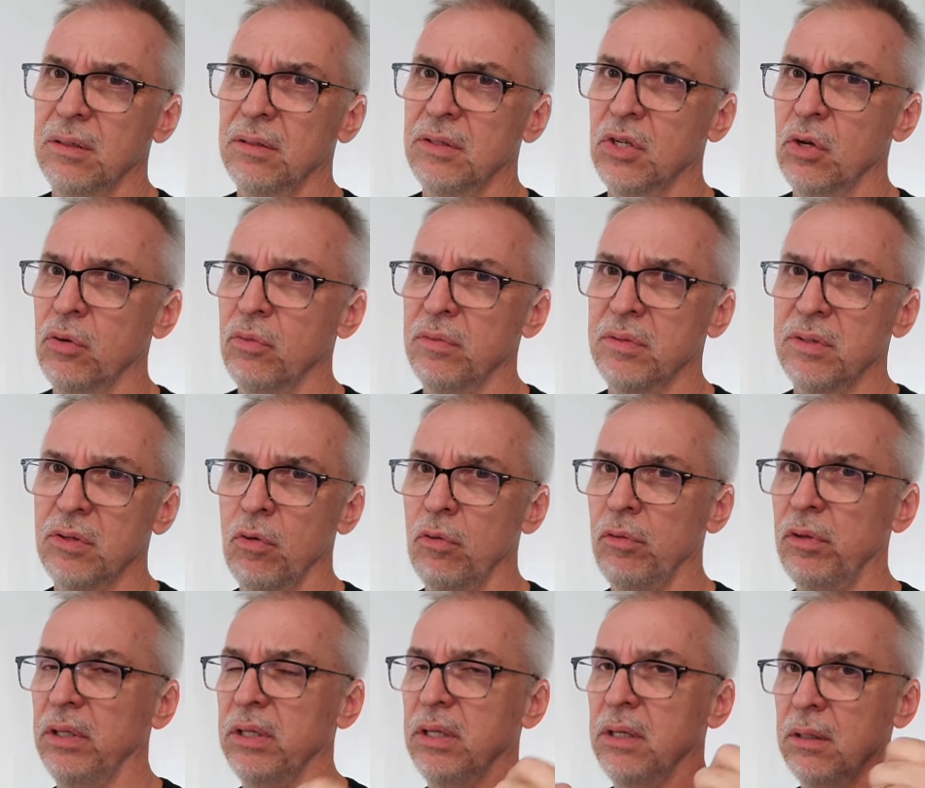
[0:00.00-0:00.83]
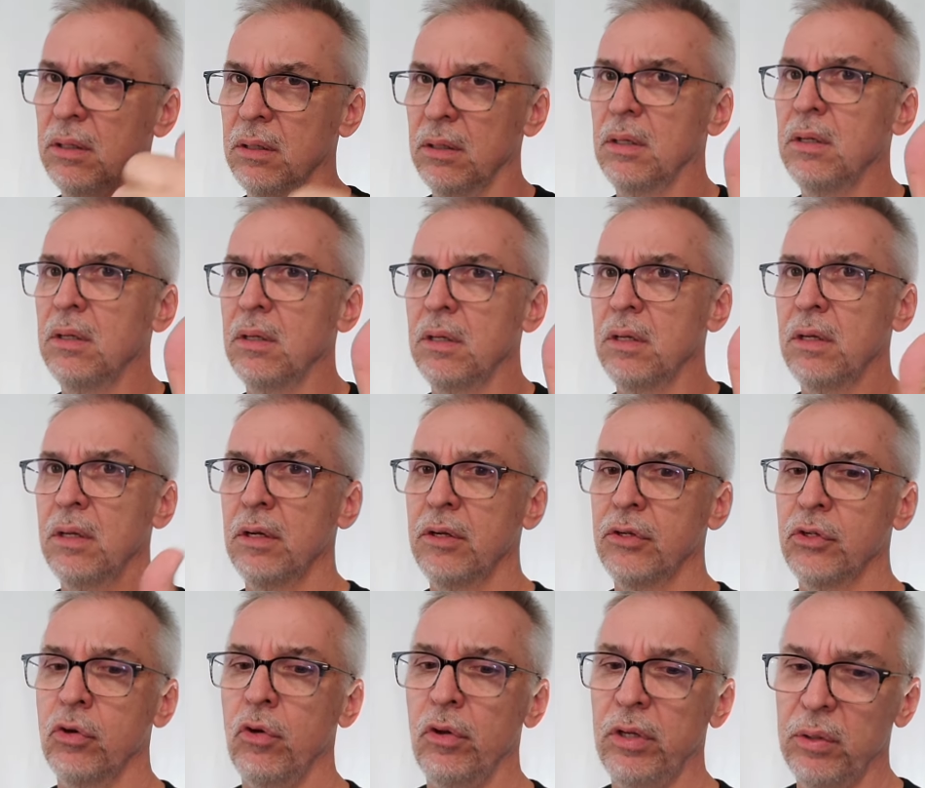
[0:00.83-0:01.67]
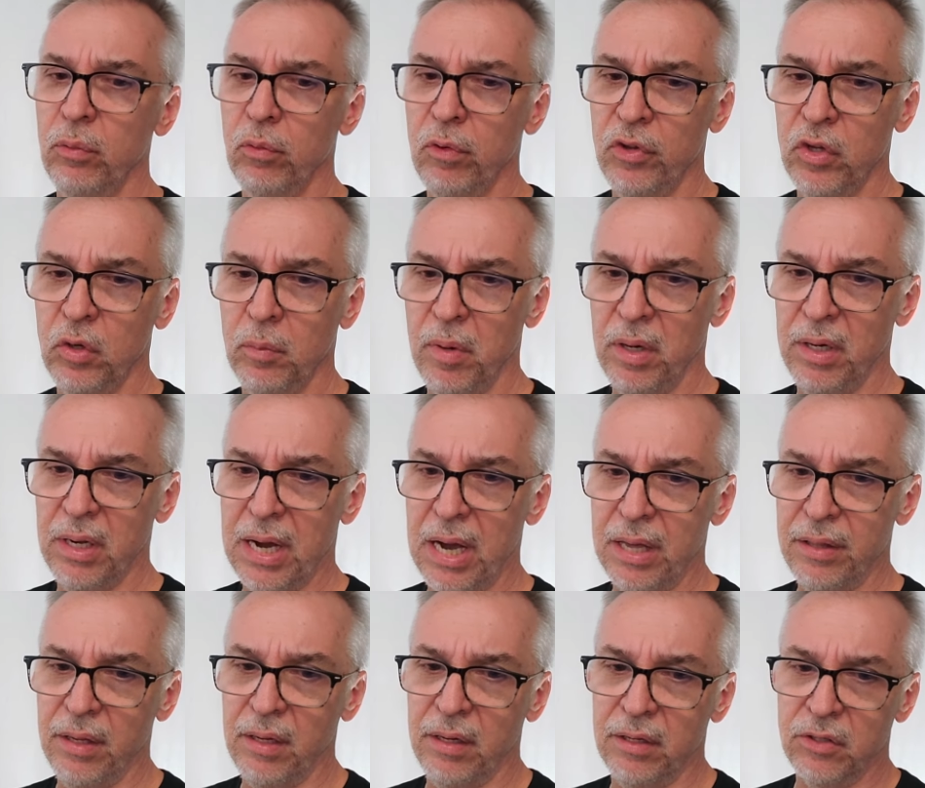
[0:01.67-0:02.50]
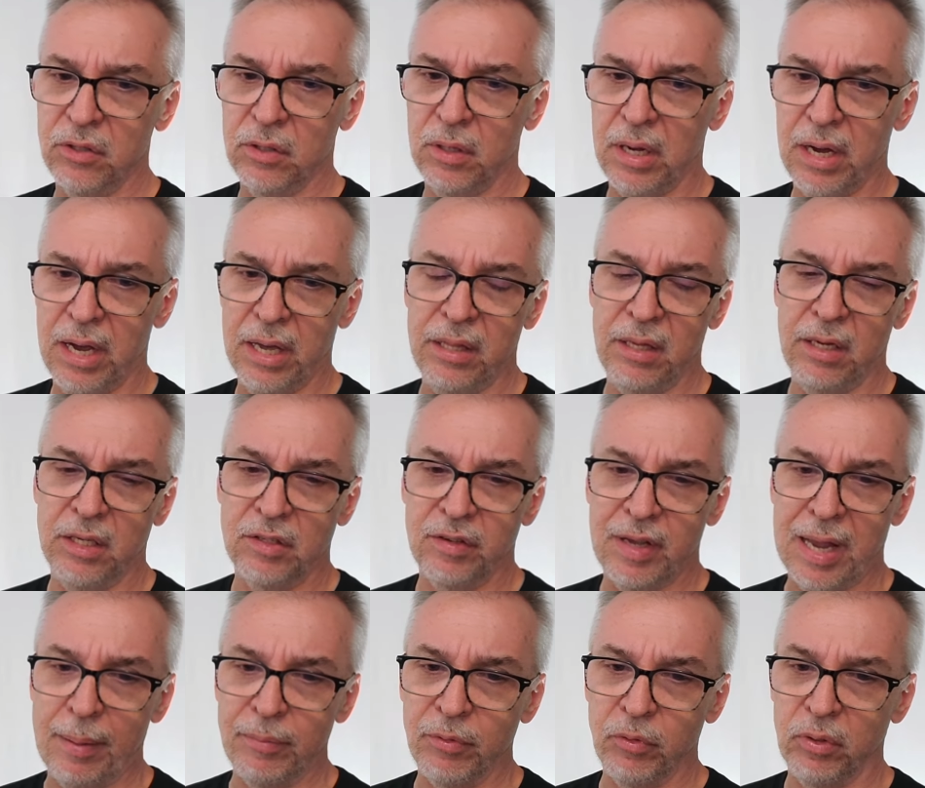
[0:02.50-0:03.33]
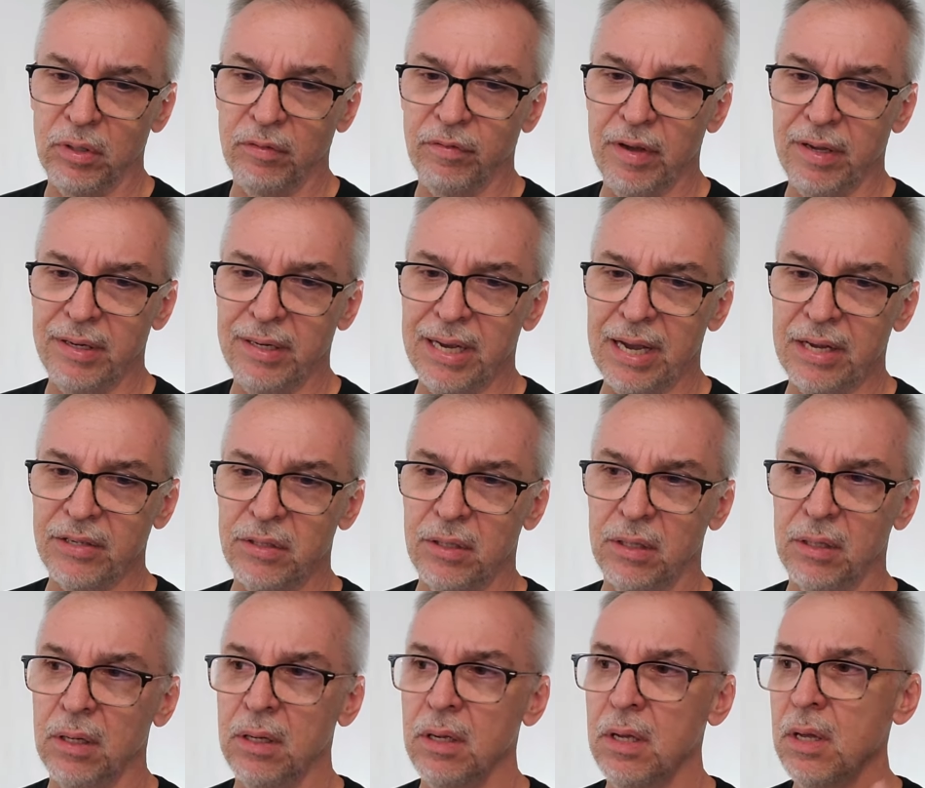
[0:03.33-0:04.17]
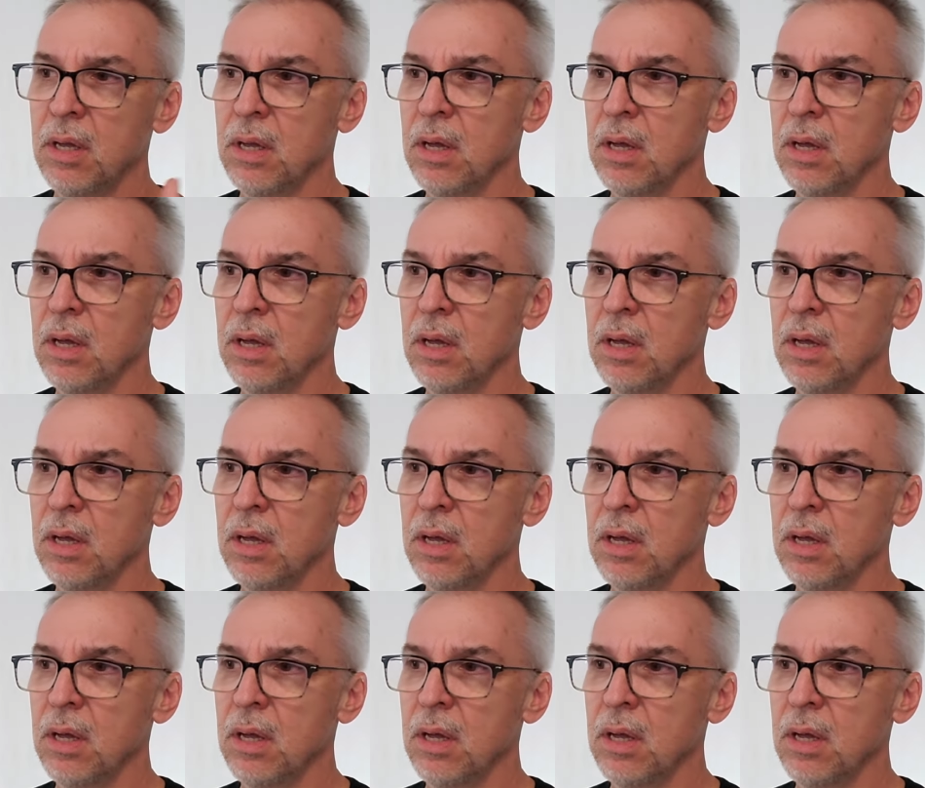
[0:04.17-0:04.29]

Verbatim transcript: So totally, totally worth your money. I think it's, I think it's absolutely fantastic.